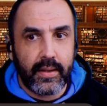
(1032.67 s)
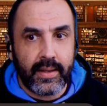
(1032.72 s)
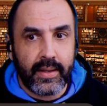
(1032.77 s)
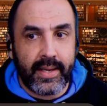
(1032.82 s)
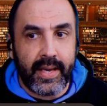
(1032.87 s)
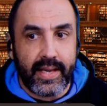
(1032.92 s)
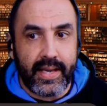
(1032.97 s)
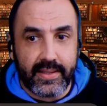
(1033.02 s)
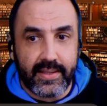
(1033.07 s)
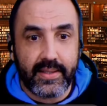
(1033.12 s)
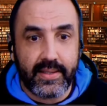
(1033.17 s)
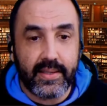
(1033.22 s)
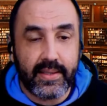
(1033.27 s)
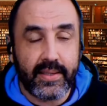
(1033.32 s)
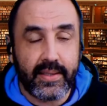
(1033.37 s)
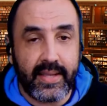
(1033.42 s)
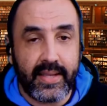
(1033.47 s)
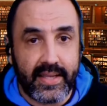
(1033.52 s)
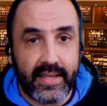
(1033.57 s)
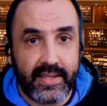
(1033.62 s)
get
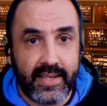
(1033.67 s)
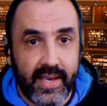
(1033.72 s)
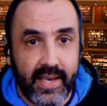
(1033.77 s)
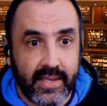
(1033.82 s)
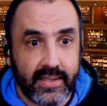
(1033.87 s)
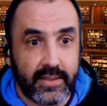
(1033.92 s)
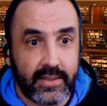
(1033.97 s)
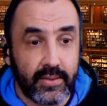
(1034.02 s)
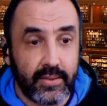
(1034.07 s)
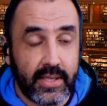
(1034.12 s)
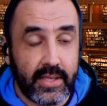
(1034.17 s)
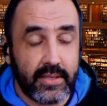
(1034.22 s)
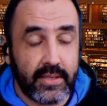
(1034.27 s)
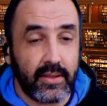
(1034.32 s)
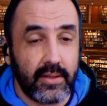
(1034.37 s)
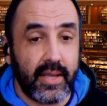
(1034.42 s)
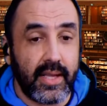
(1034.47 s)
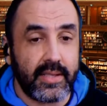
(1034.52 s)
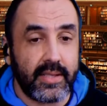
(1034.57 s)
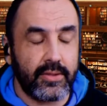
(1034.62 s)
that yes. Okay, so
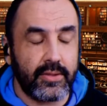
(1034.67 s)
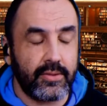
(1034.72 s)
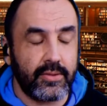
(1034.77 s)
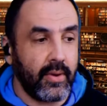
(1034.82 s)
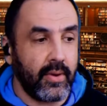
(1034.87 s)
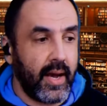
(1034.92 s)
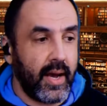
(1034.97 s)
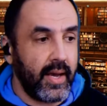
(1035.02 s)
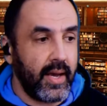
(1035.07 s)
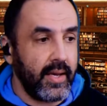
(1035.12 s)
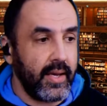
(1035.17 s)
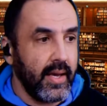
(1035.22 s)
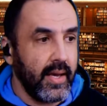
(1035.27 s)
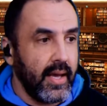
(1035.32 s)
that's why